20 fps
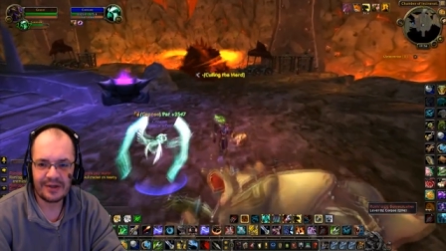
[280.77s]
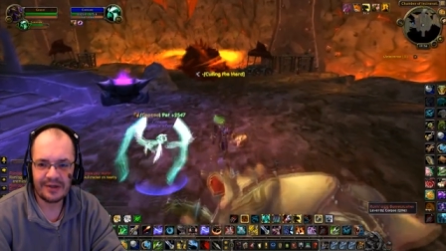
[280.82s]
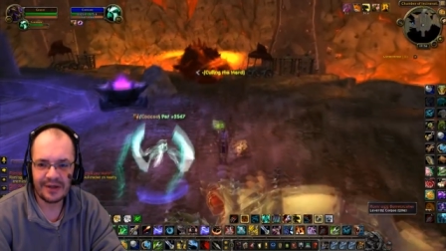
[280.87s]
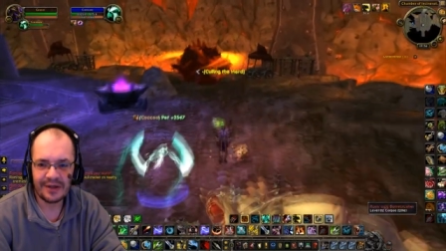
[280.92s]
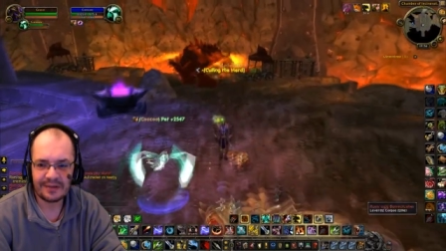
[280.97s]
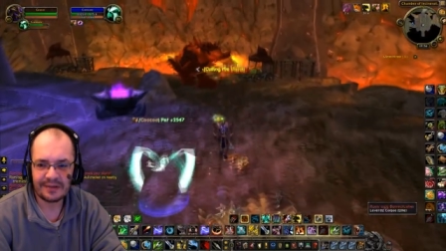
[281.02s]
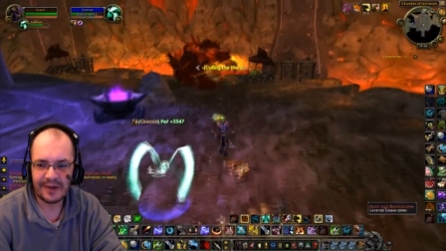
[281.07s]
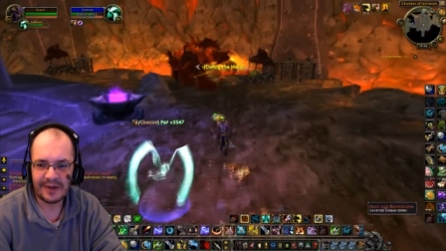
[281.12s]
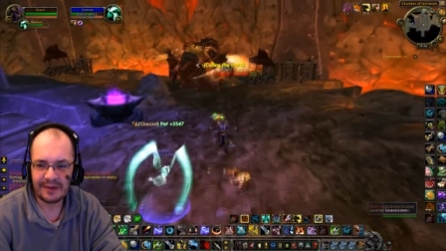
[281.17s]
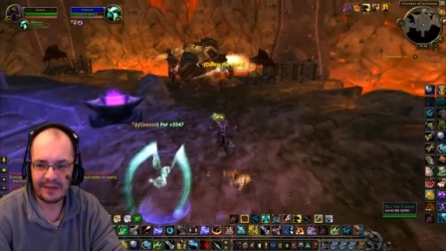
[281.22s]

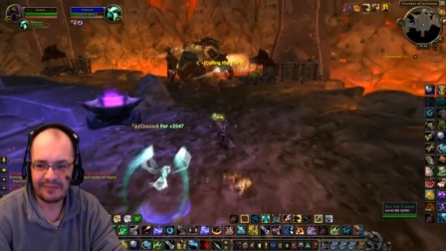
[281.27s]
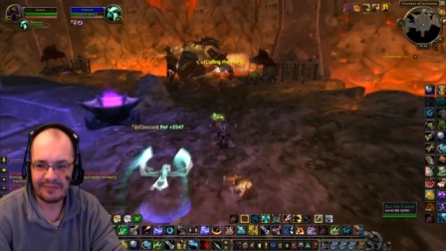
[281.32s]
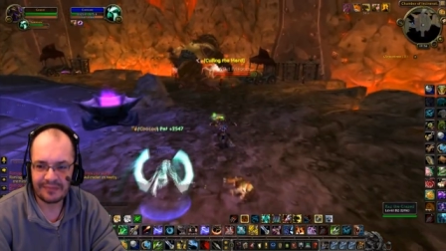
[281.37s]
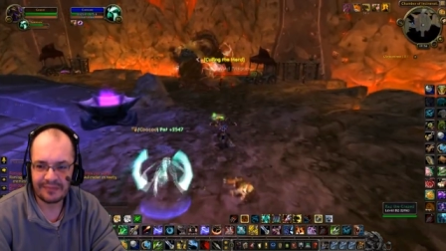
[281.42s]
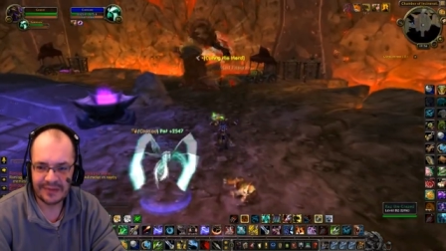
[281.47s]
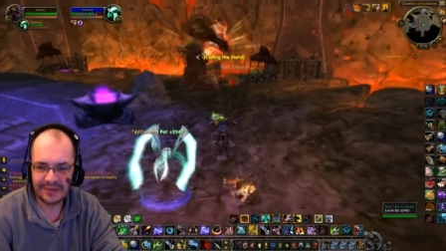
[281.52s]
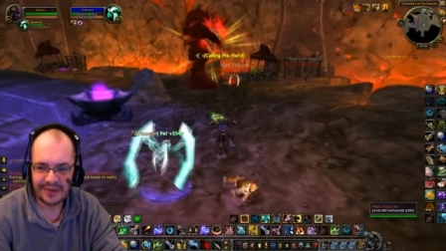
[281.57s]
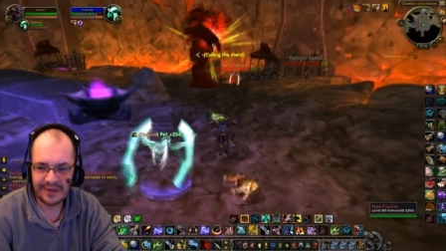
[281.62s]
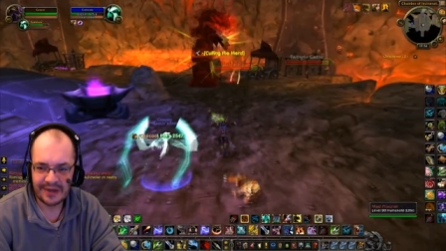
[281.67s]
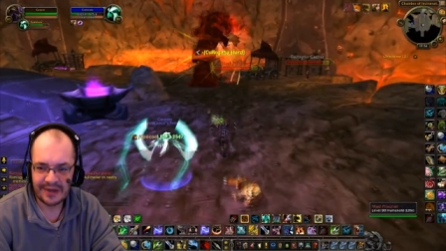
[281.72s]
Thanks, buddy.
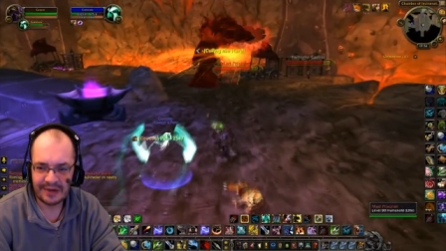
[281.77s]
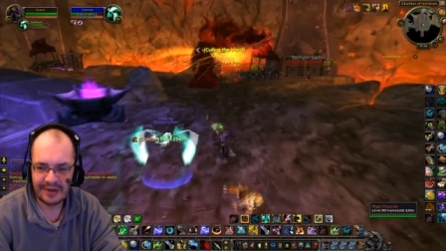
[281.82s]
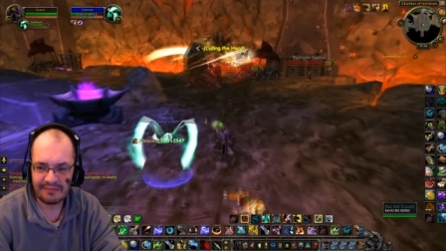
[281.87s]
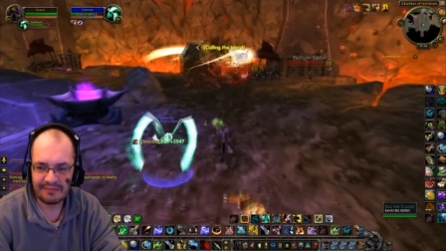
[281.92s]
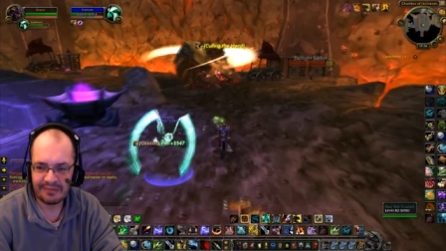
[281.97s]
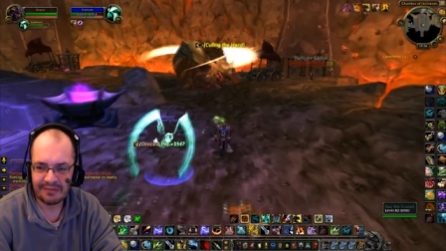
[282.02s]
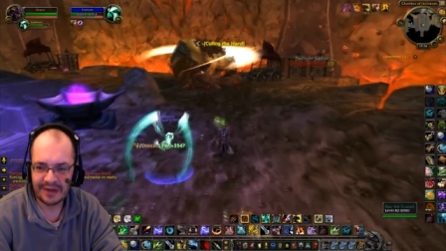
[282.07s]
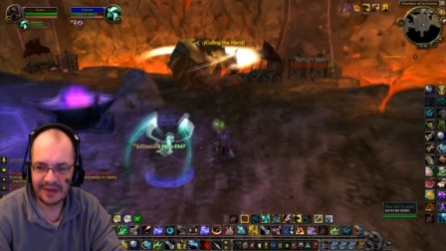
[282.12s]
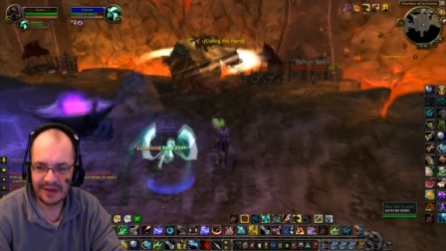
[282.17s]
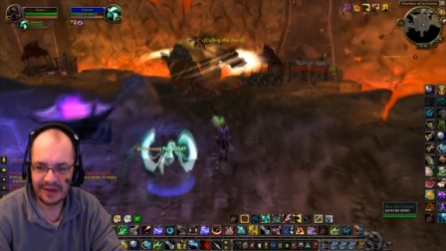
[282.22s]

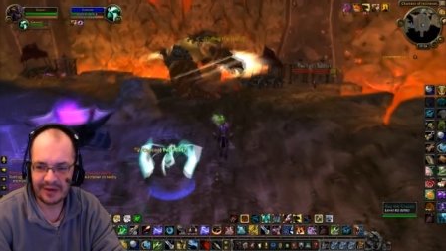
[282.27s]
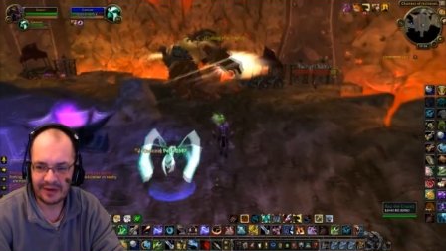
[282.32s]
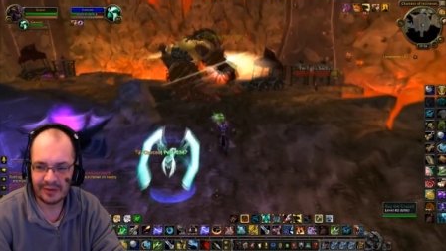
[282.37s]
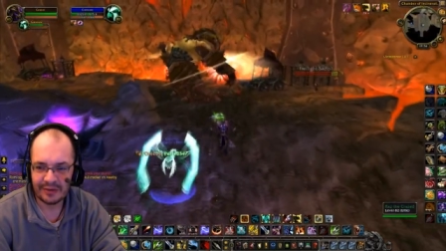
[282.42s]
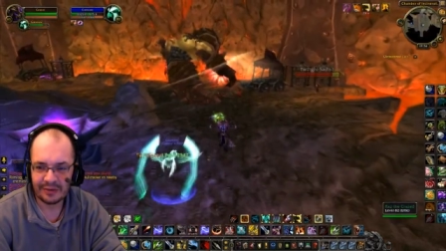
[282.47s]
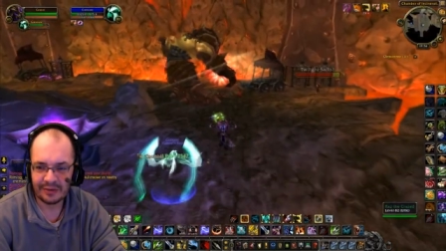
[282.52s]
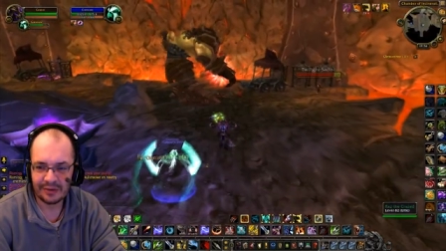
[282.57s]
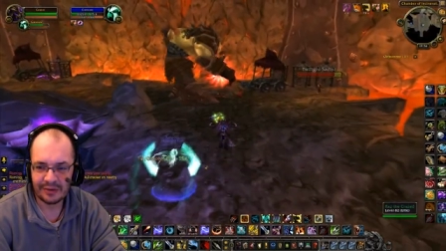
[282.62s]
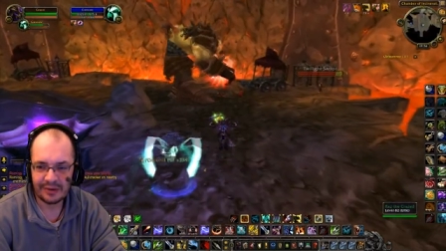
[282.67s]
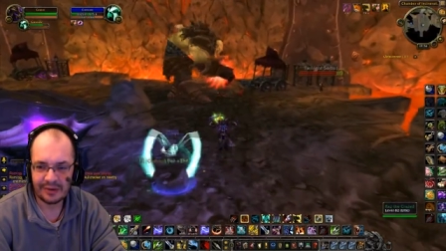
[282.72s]
Big
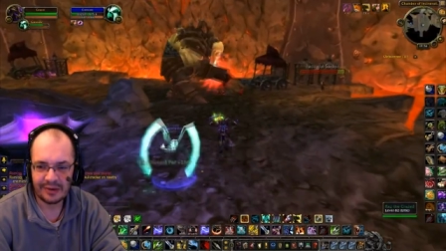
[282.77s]
ghoul.